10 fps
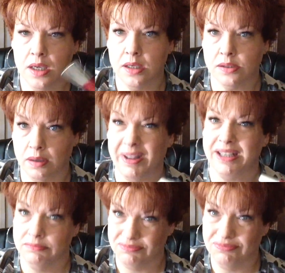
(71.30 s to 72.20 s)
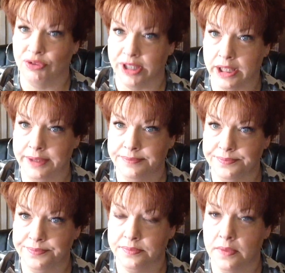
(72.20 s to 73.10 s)
So I'm like, really?
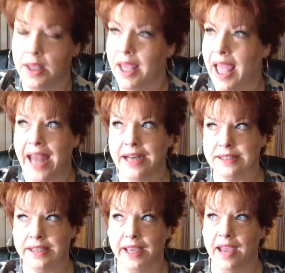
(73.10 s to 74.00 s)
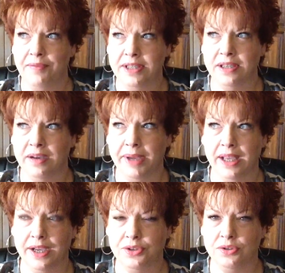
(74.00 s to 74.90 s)
And it's like, every time
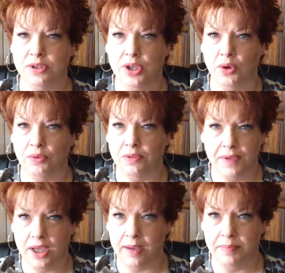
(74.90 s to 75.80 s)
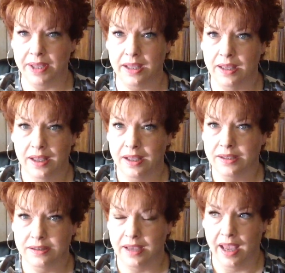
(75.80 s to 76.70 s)
I the VIB,
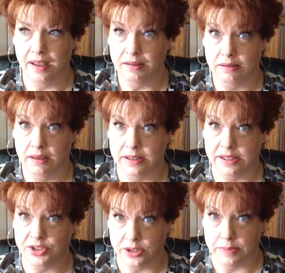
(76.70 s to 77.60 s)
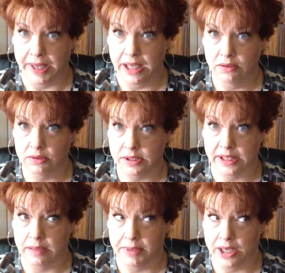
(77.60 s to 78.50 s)
is it just me? Or does
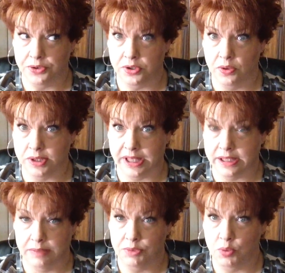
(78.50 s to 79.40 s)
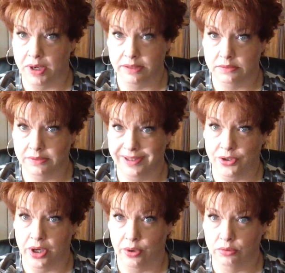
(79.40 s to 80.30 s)
anybody else notice, like, something you want, you
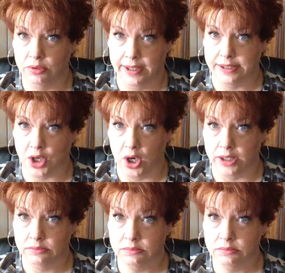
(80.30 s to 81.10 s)
go, and it's gone?